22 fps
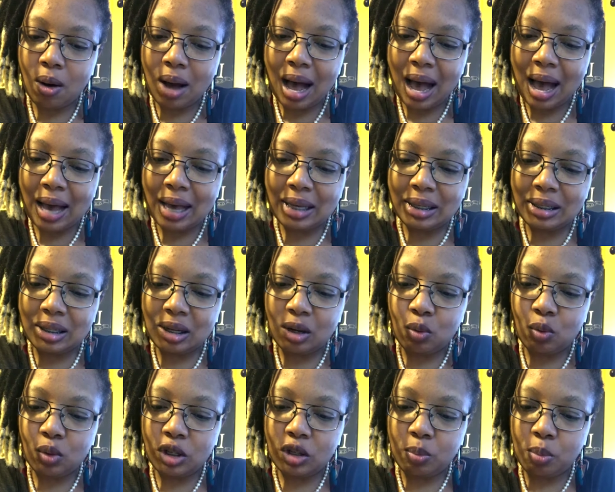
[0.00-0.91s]
Isaac
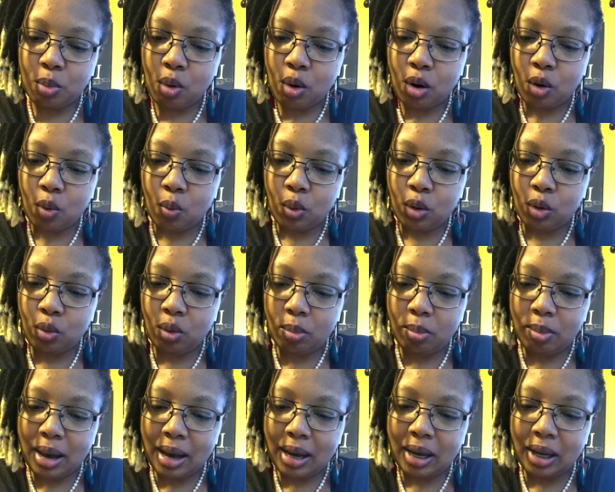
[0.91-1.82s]
was sporting with
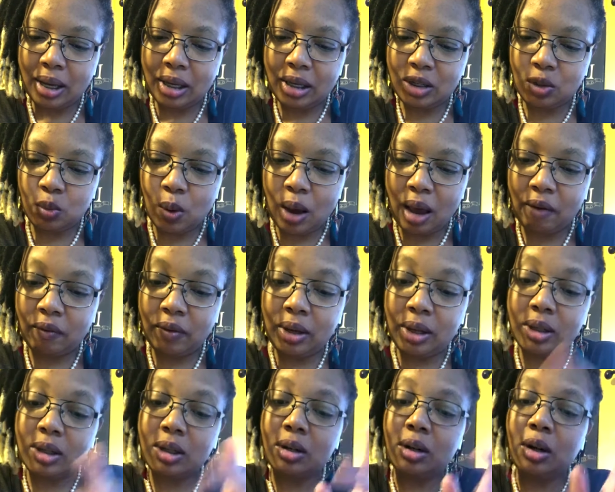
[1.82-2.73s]
Rebekah, his wife. Yeah,
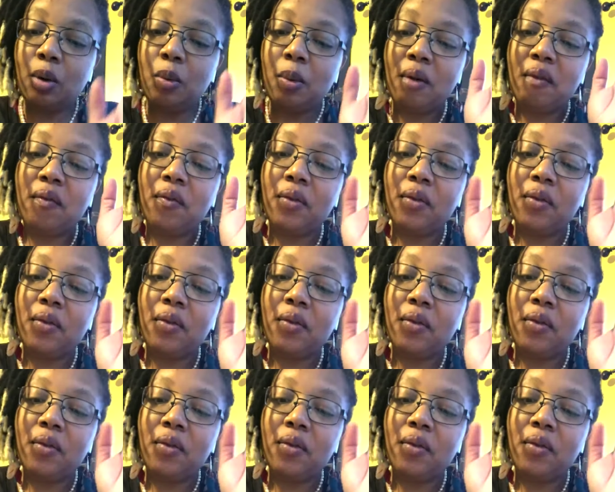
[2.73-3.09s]
so they weren't